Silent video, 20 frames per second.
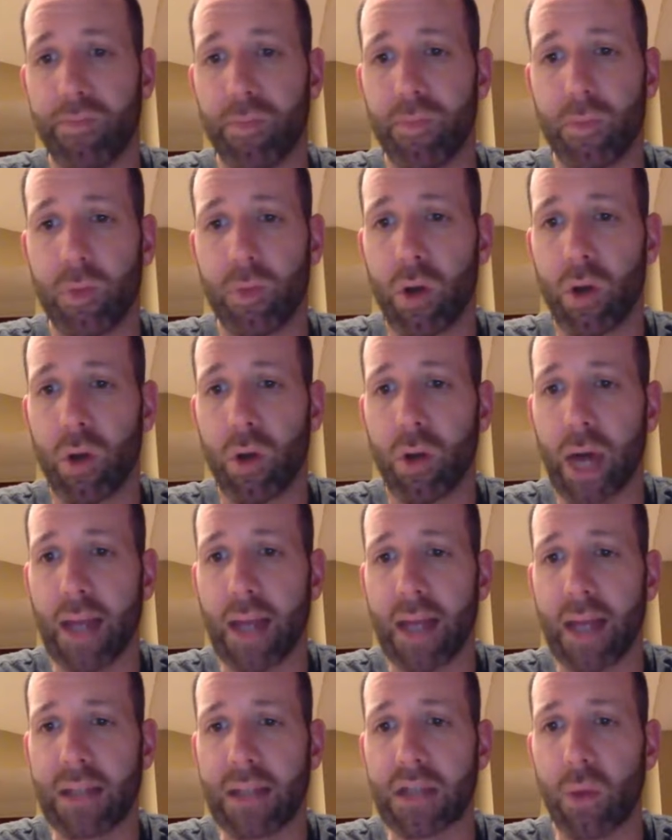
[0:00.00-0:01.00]
Okay,
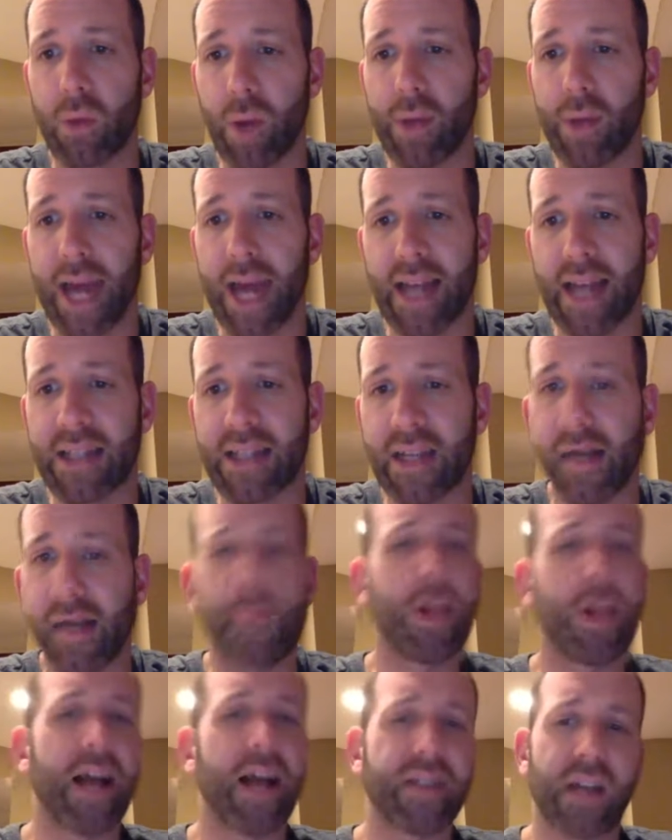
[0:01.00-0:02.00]
that's the way we had it set up
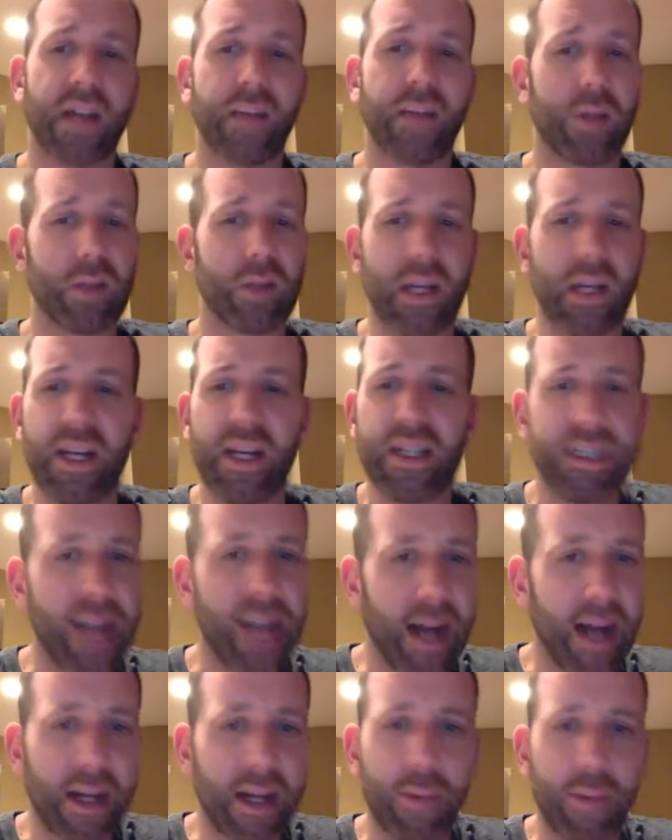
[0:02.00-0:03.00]
last time. It's
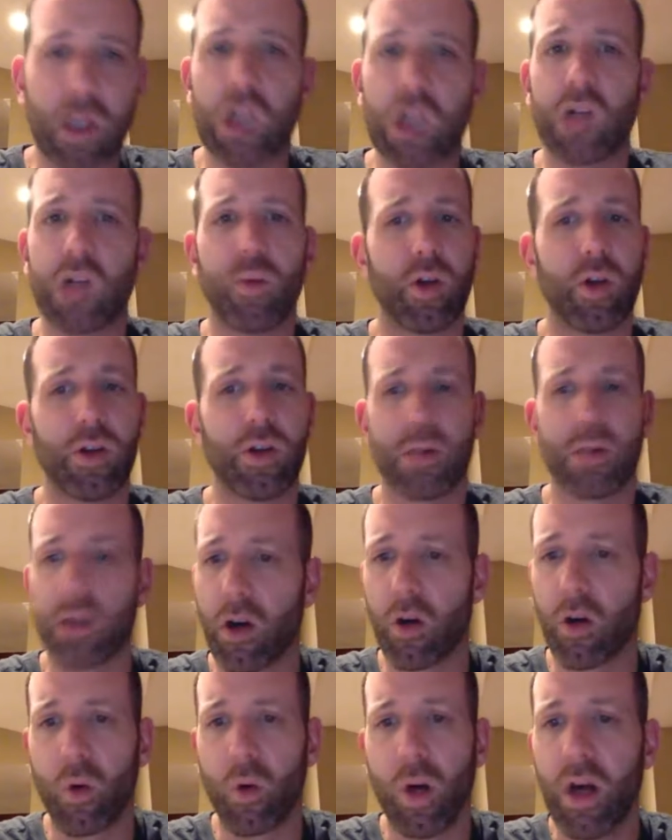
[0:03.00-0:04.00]
not commissionable. There's
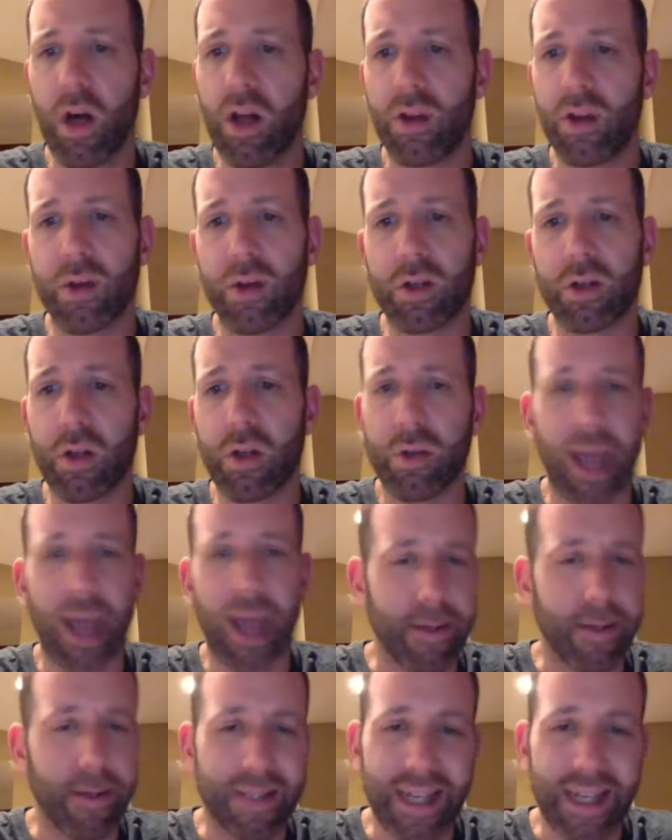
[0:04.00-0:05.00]
no
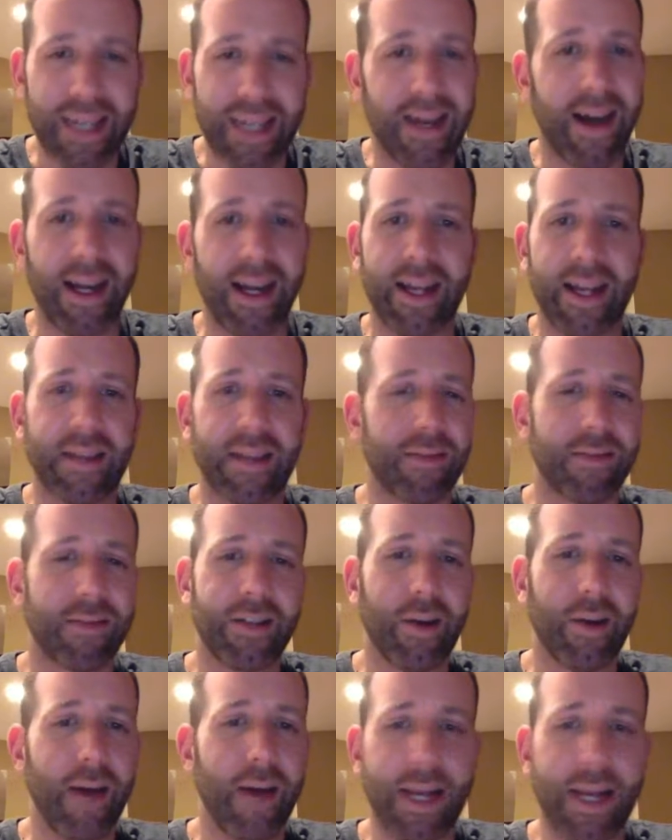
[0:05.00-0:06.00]
guarantee on it. There's no
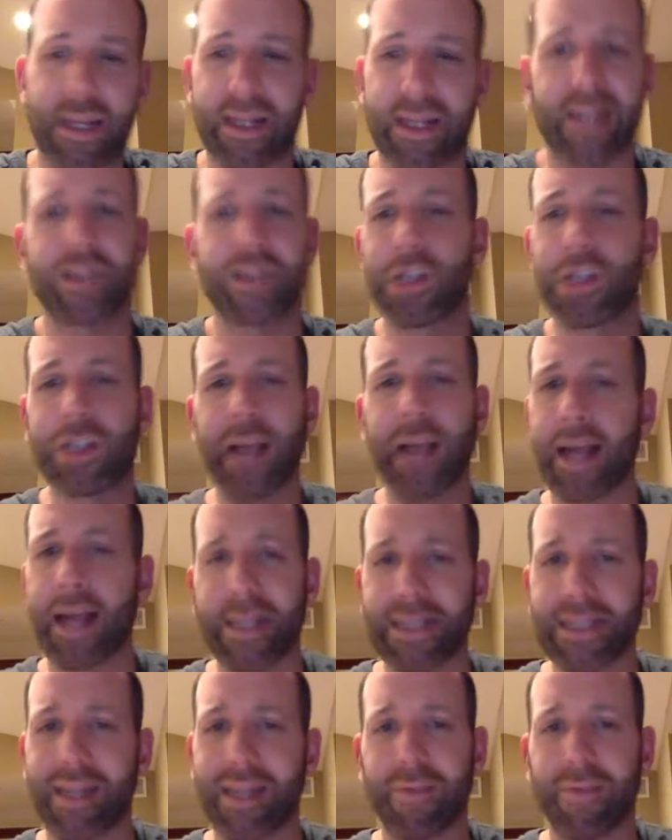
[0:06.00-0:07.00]
anything. It's just
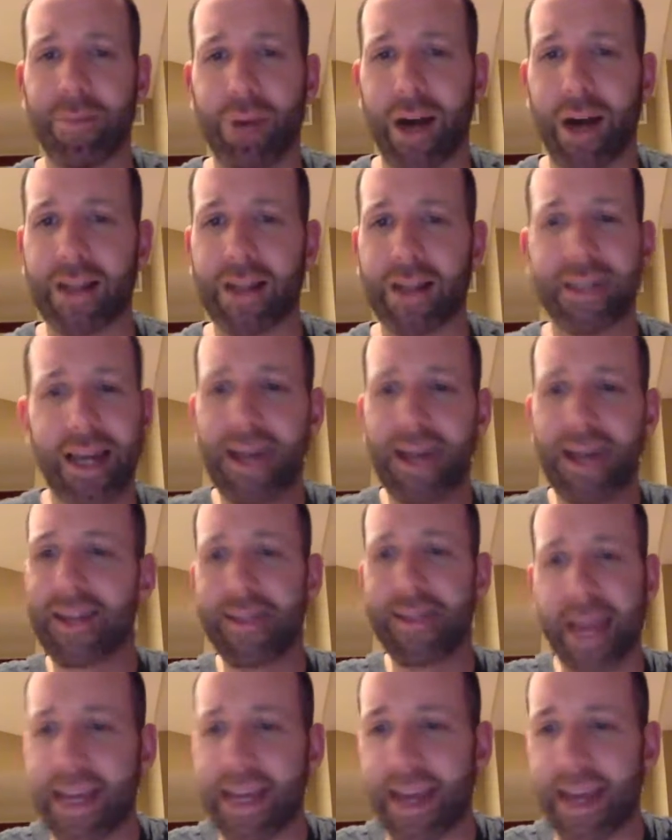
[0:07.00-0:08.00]
$97. They
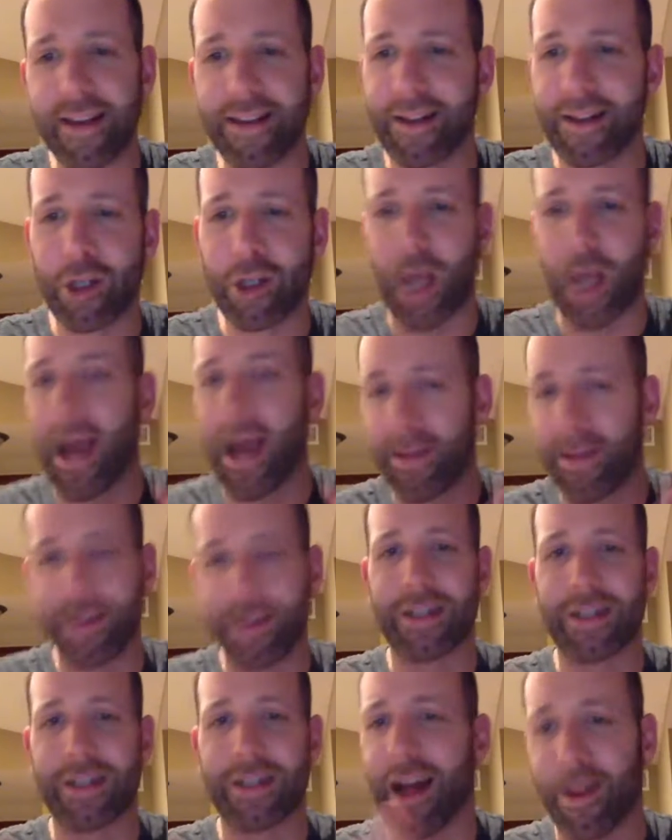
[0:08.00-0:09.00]
get the challenge, the
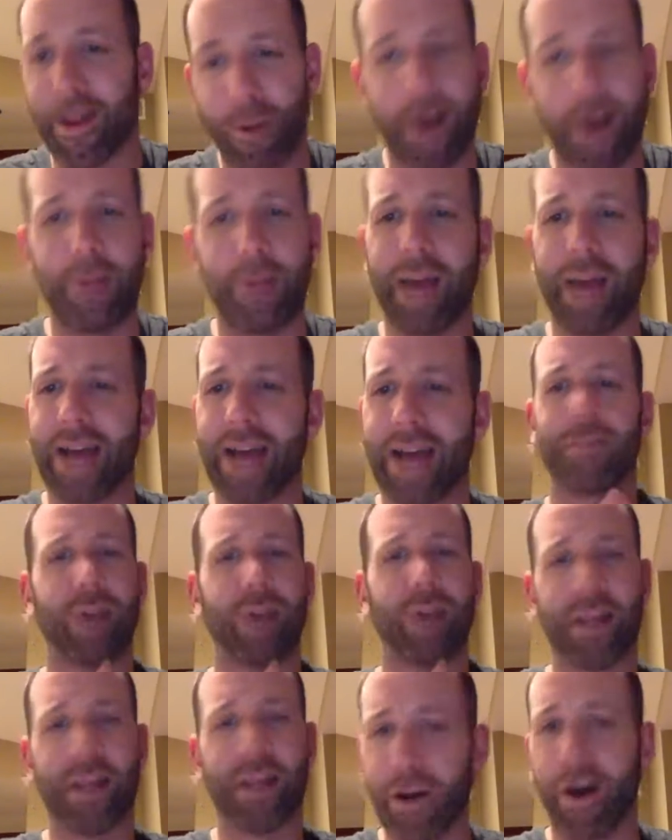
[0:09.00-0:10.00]
Colorado Mastermind,
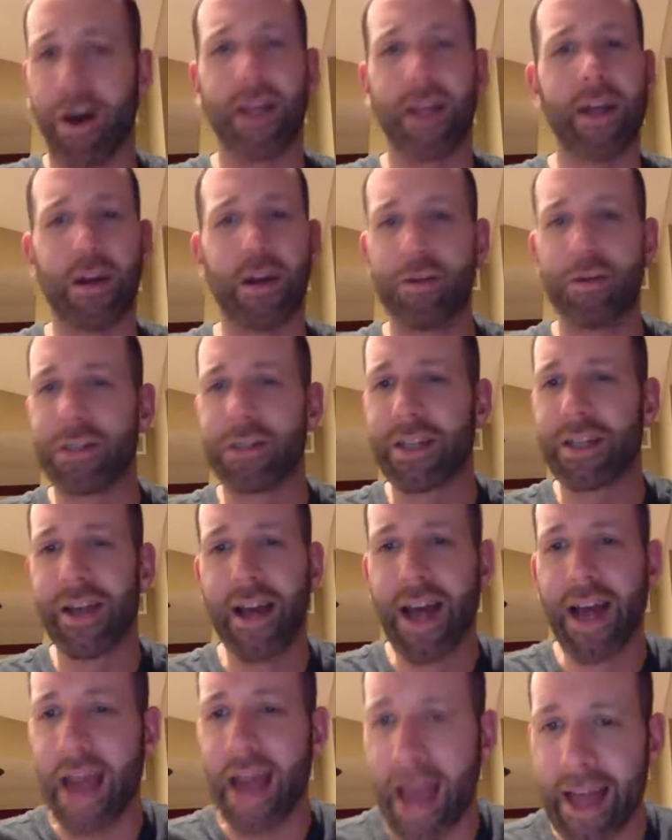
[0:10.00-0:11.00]
the audios,
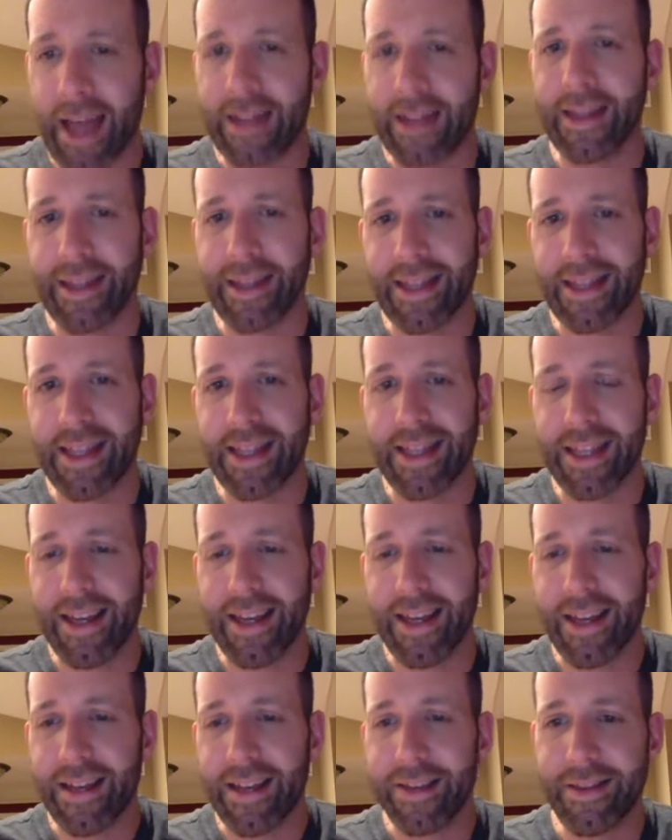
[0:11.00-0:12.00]
and
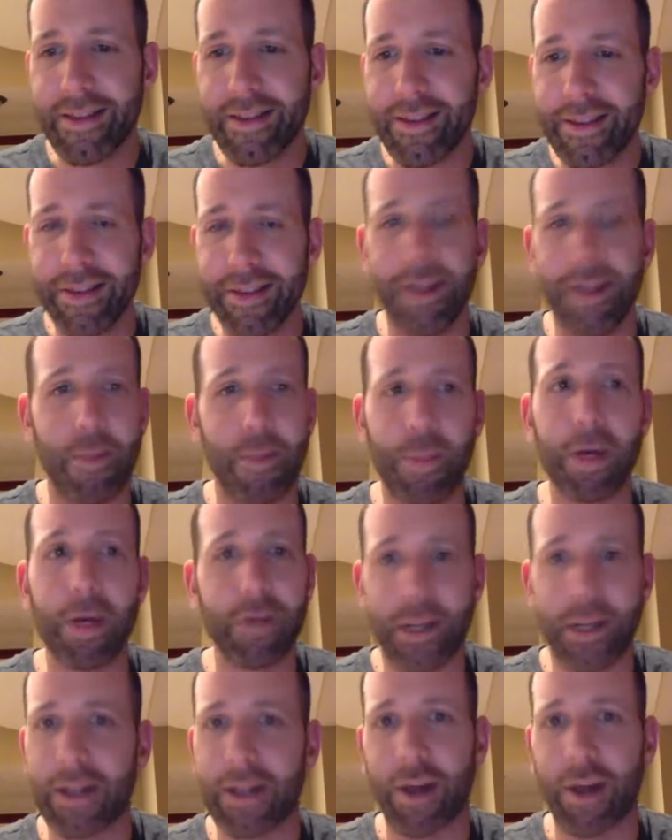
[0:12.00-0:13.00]
the ability
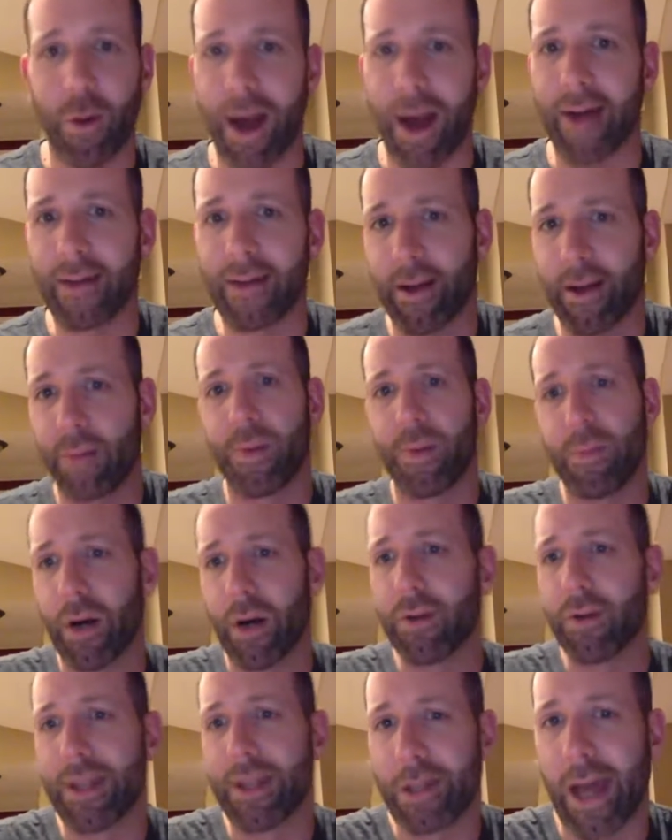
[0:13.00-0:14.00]
to go out there and promote
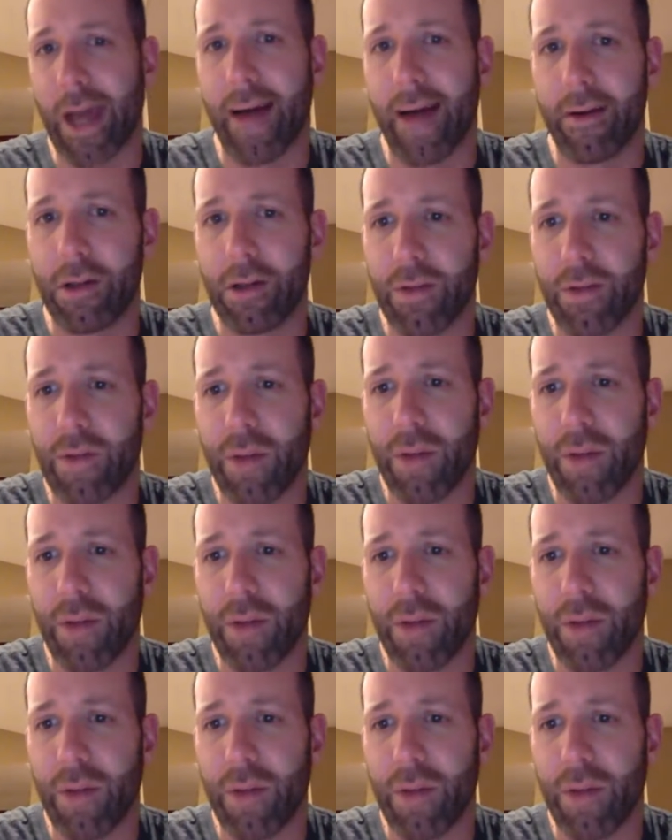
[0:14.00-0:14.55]
the challenge if they want.